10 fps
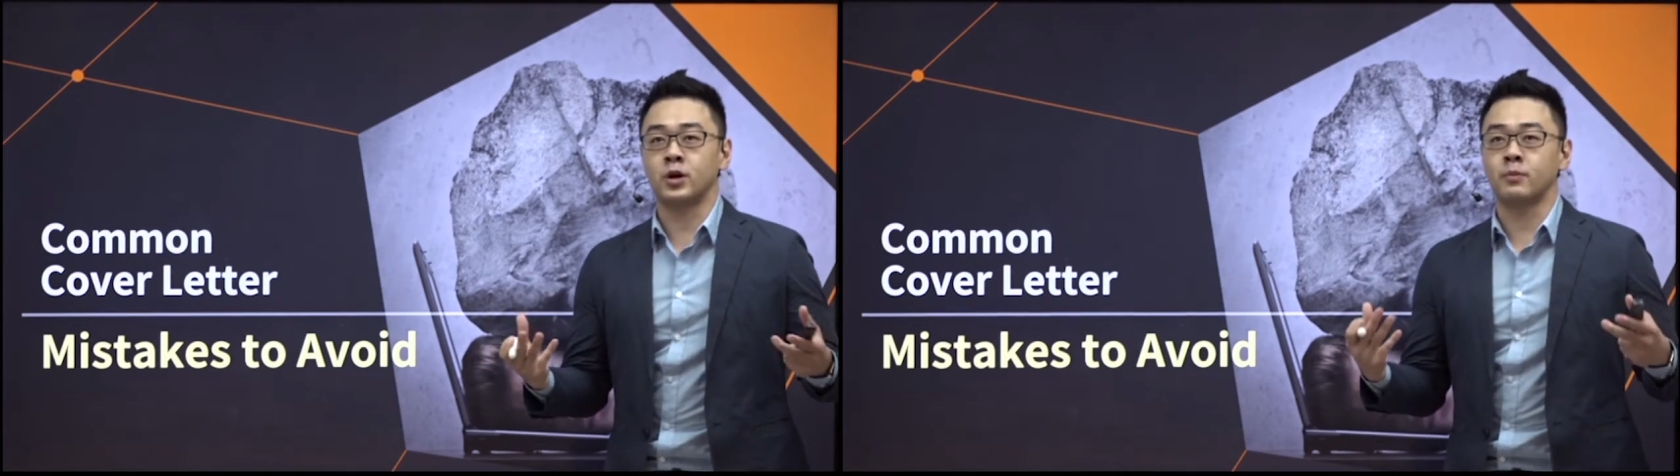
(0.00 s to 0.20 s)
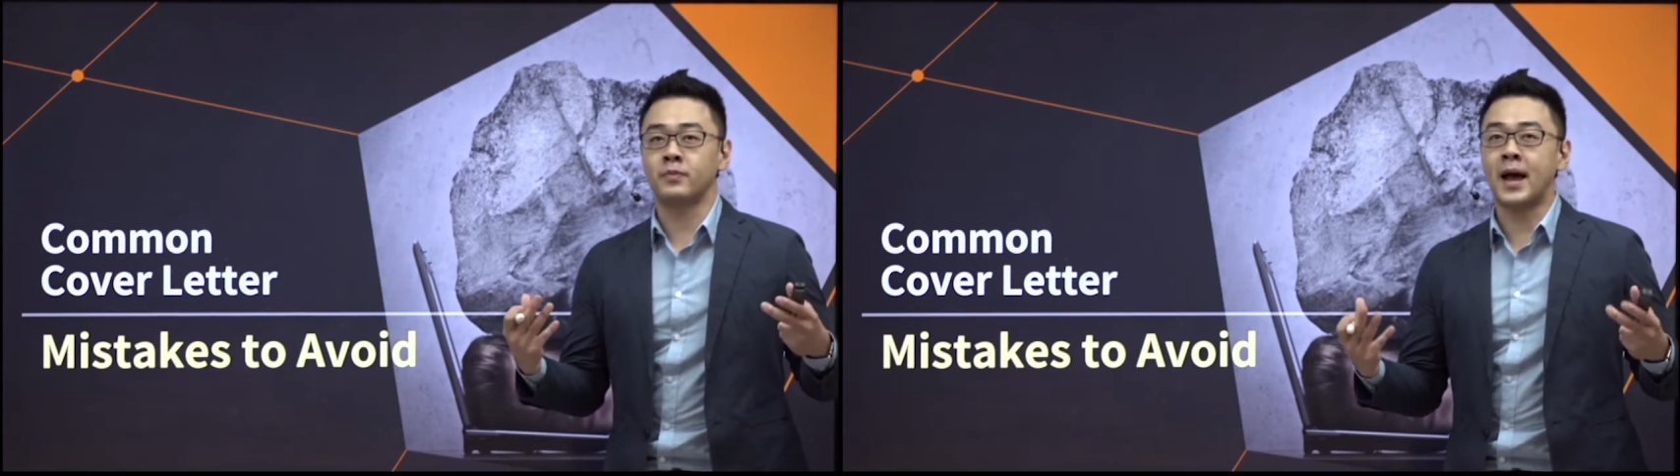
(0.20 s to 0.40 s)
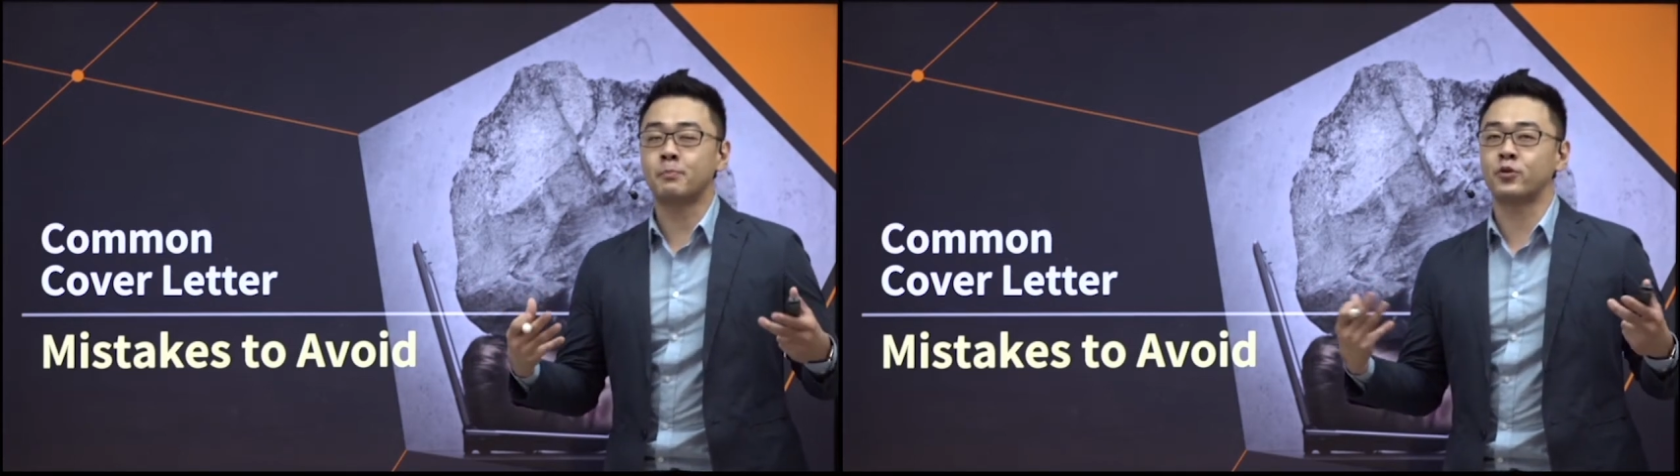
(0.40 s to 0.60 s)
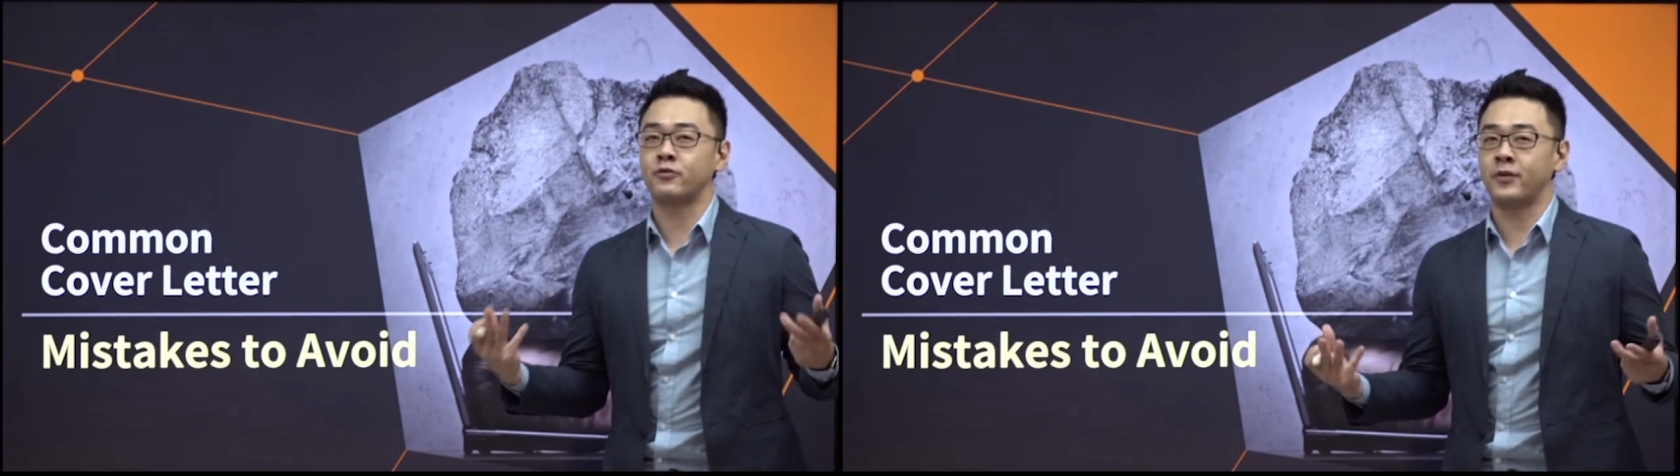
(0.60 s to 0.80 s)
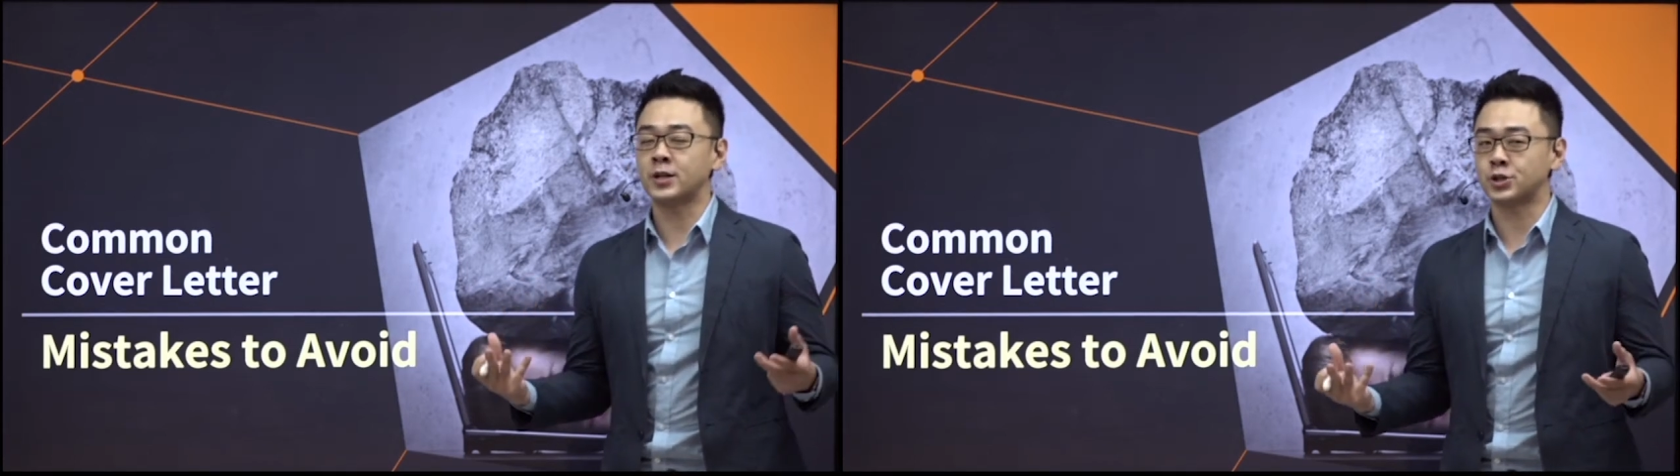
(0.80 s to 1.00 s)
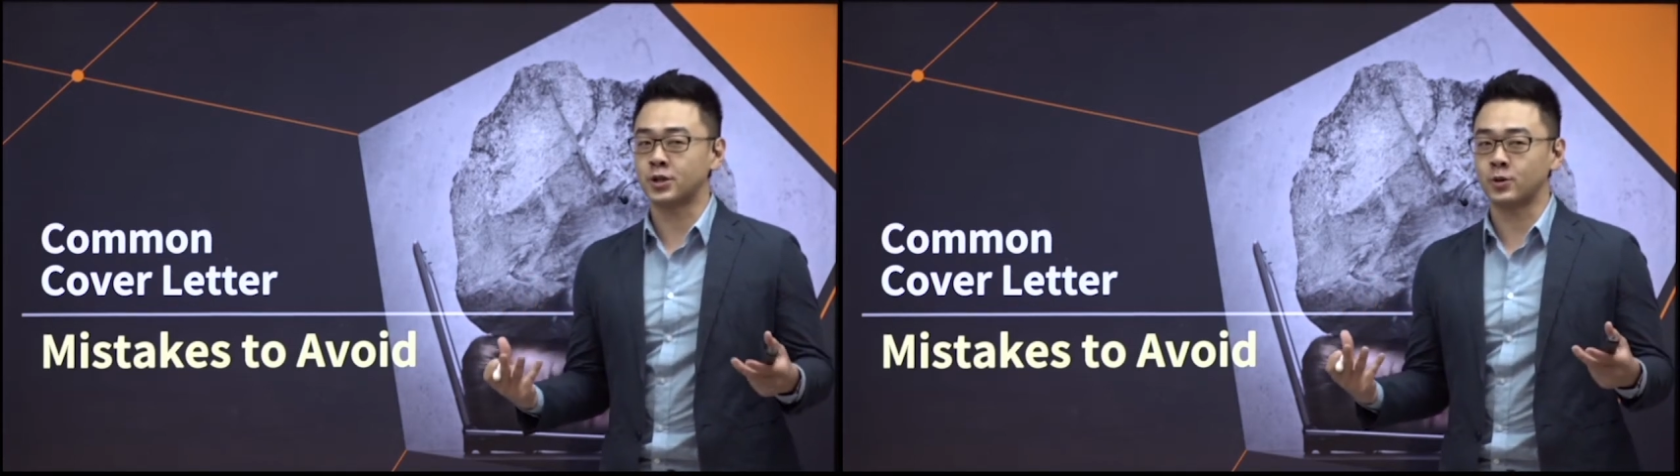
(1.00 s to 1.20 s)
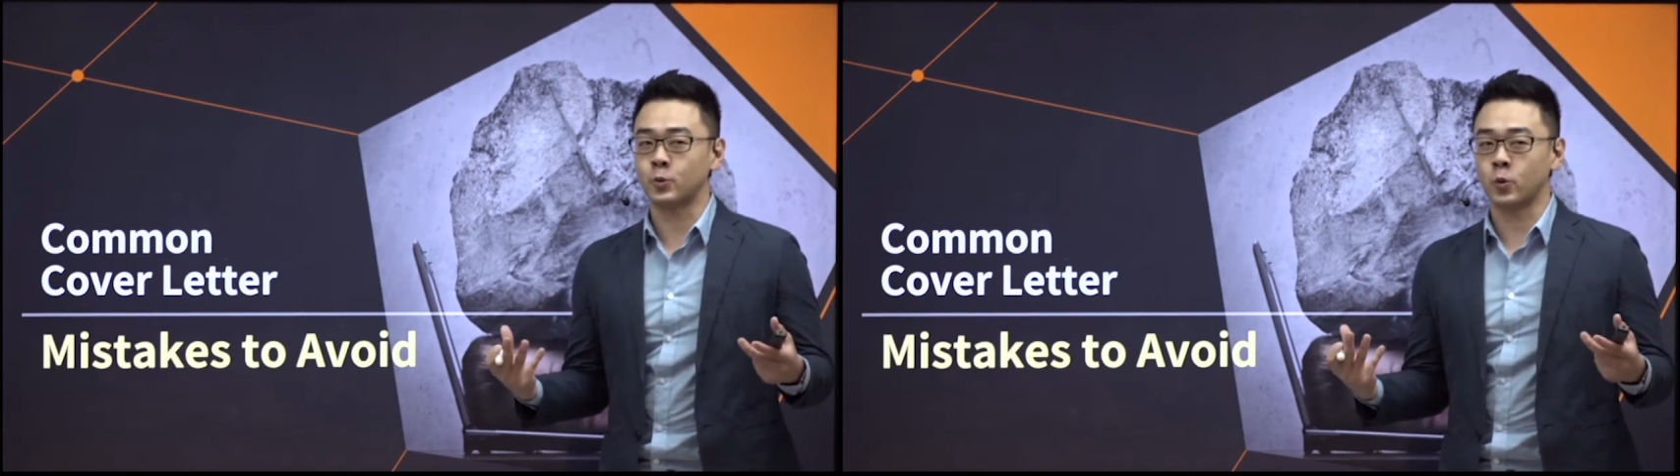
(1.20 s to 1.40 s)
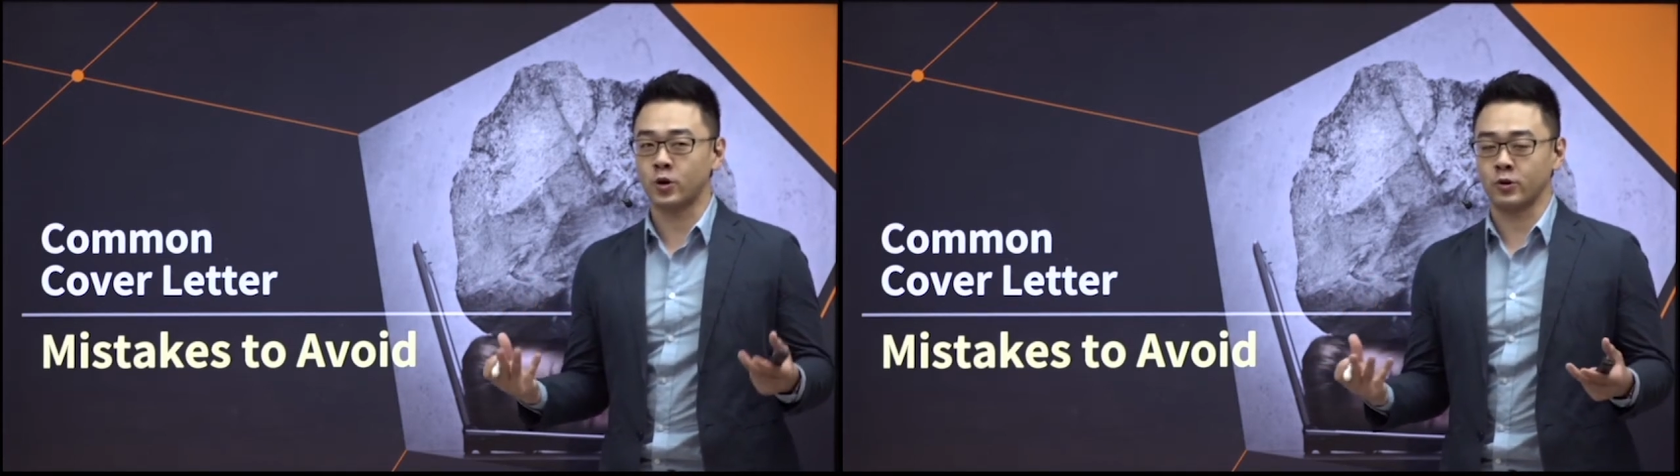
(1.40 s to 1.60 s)
not professional
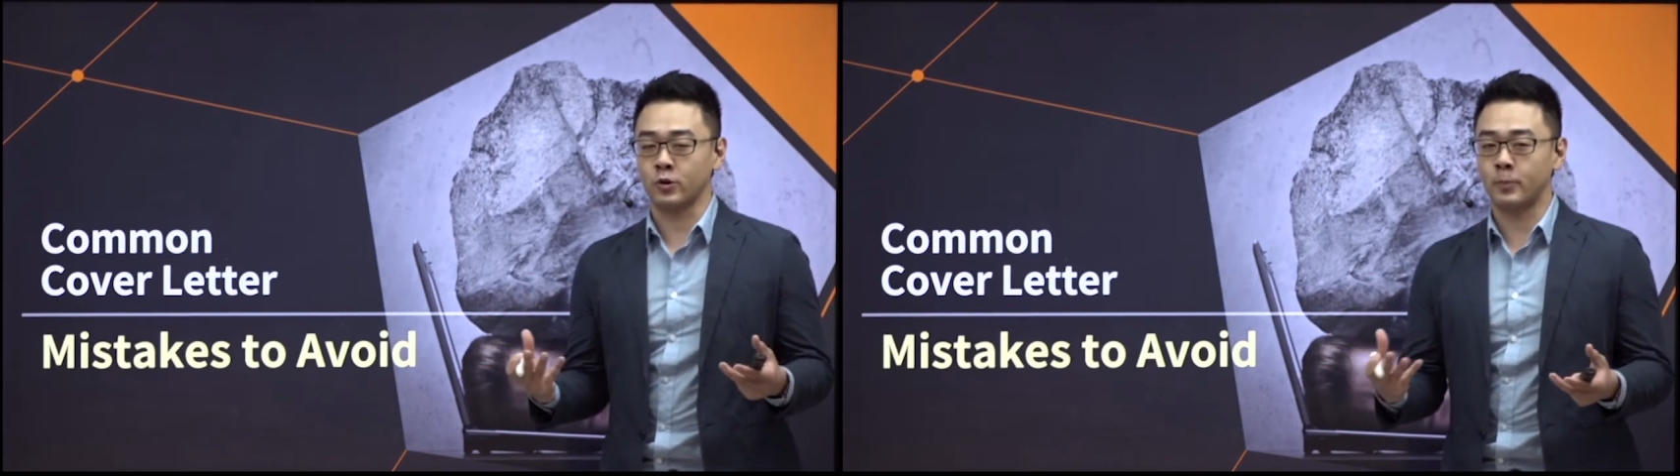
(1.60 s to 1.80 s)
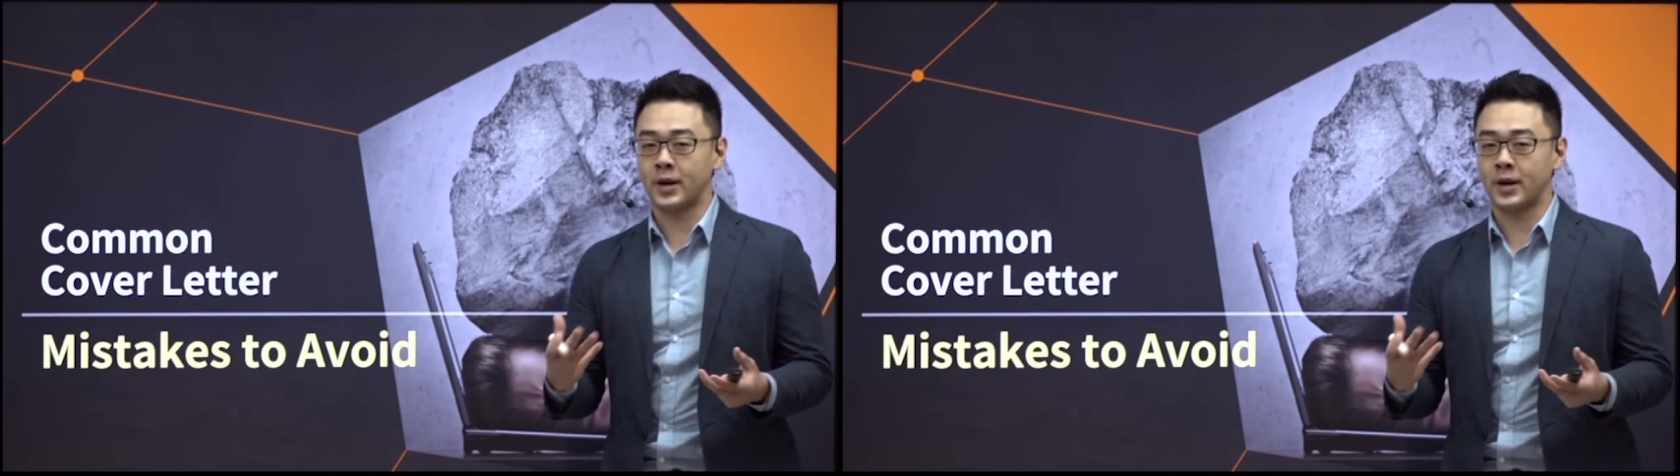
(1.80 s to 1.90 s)
world,